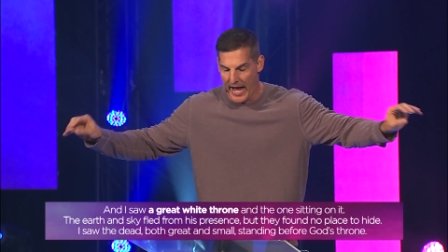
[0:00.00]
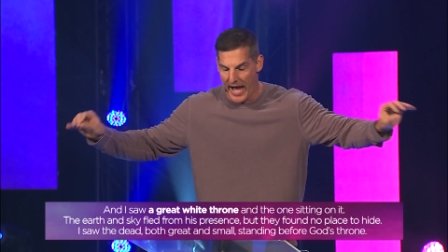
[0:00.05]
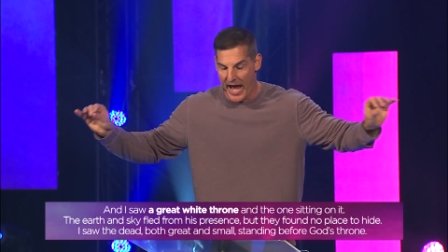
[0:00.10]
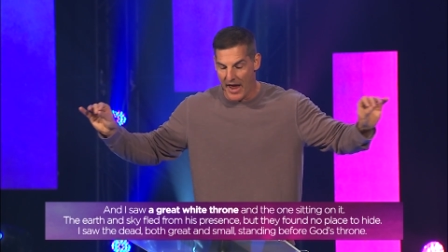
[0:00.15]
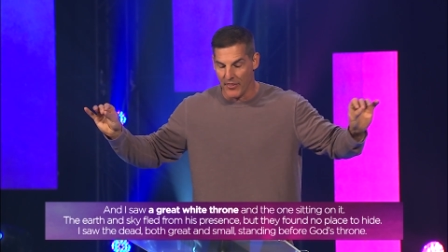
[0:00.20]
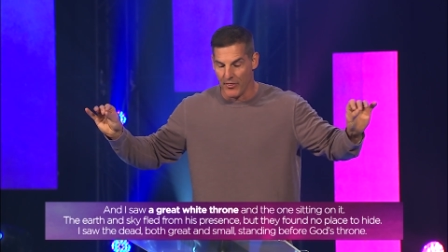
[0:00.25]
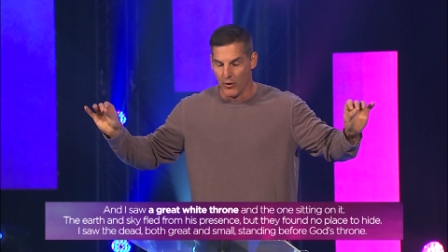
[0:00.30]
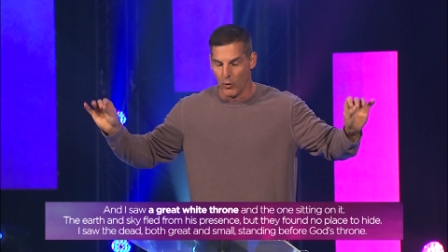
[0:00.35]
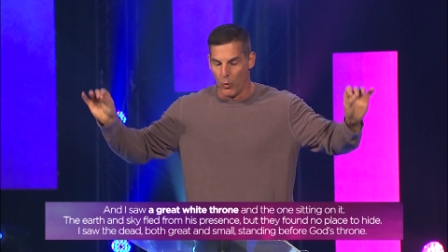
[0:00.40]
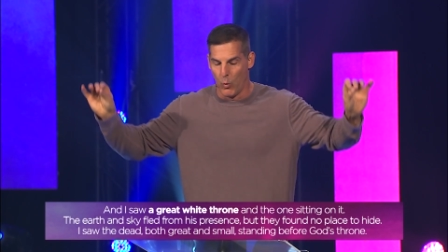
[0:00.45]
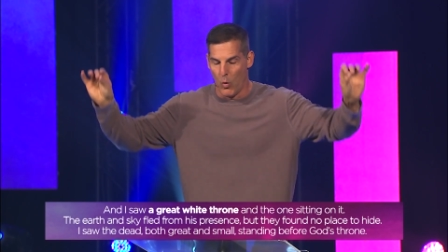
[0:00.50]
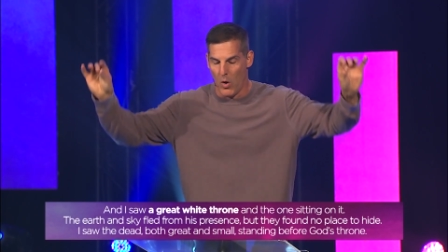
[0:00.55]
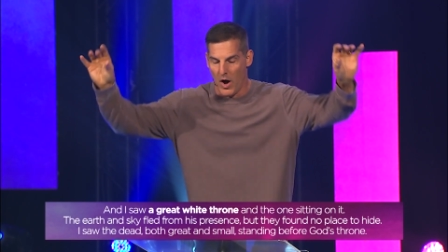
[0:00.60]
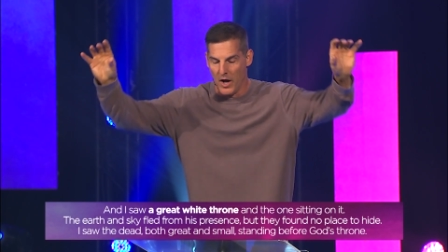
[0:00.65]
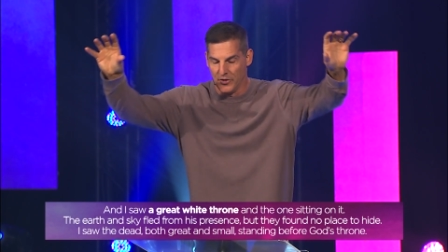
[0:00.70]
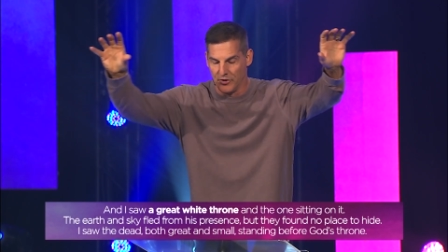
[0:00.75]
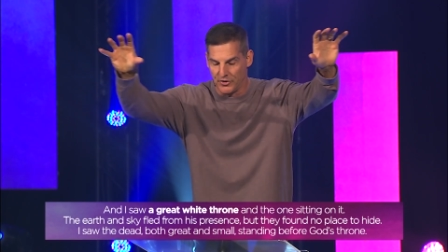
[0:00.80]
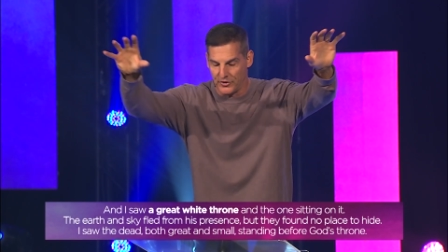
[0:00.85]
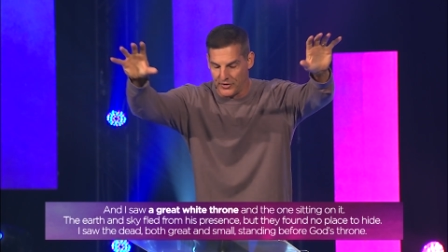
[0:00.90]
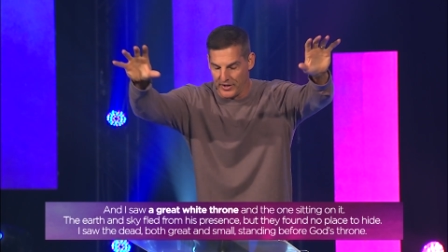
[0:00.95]
and the
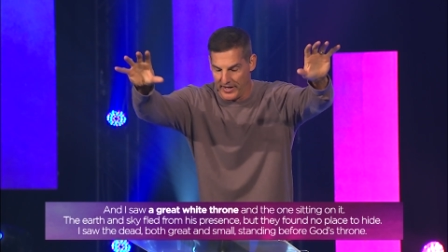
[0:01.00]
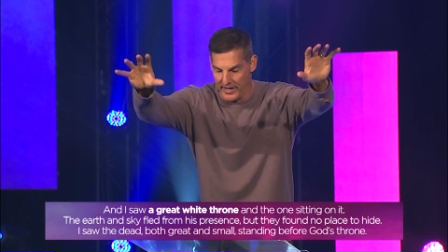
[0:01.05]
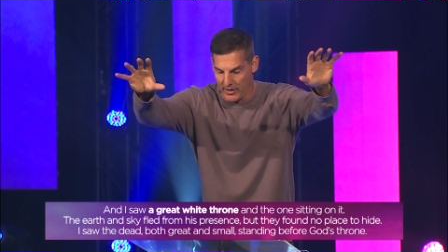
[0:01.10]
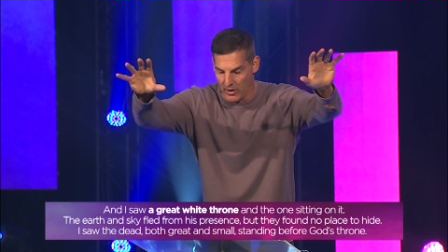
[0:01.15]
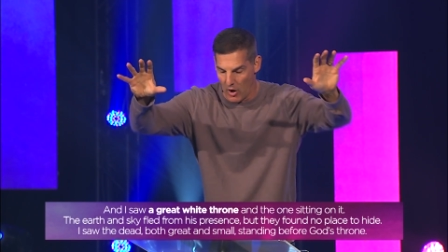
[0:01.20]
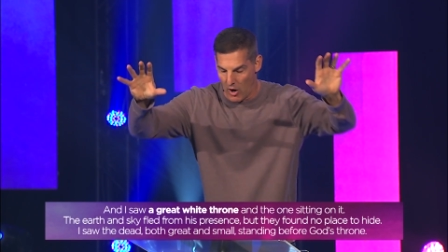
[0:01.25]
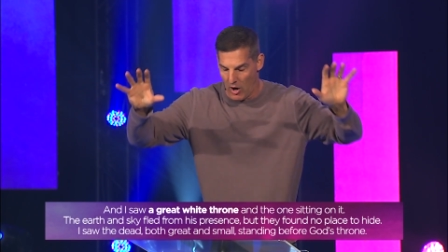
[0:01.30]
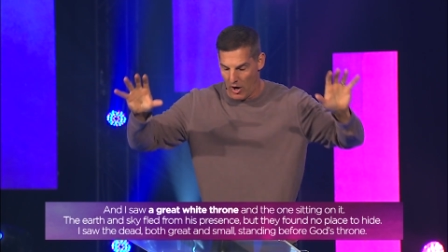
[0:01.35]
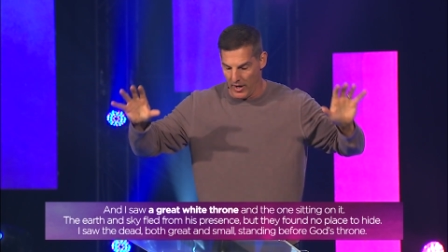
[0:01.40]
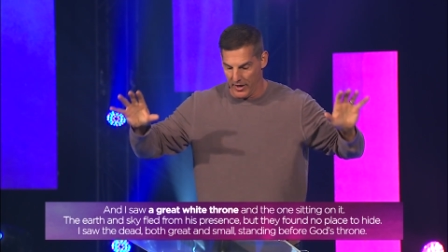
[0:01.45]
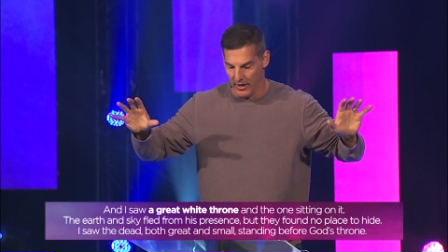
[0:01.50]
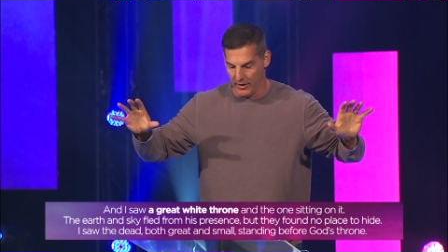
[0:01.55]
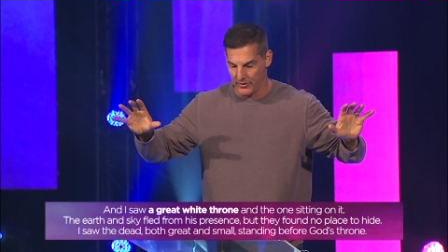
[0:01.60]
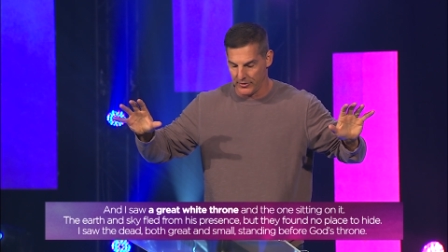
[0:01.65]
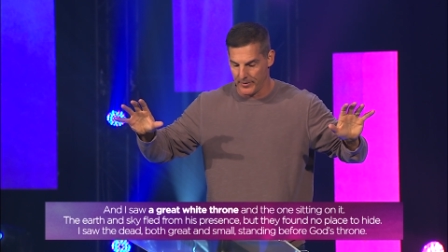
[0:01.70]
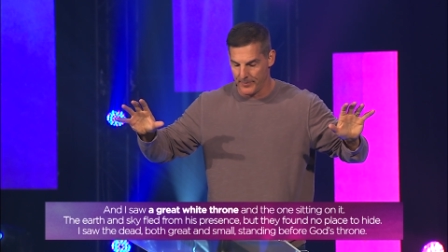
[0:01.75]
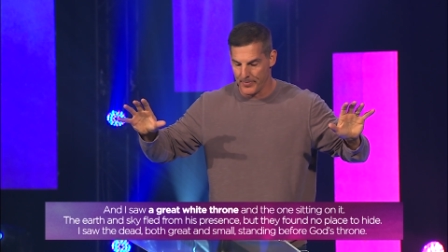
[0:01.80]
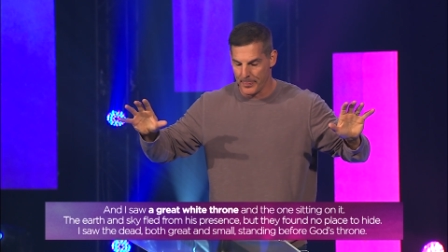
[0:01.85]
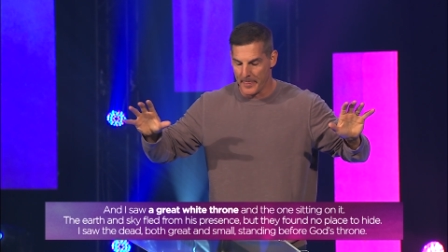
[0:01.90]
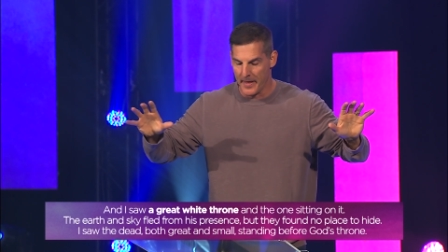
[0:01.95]
one sitting on it.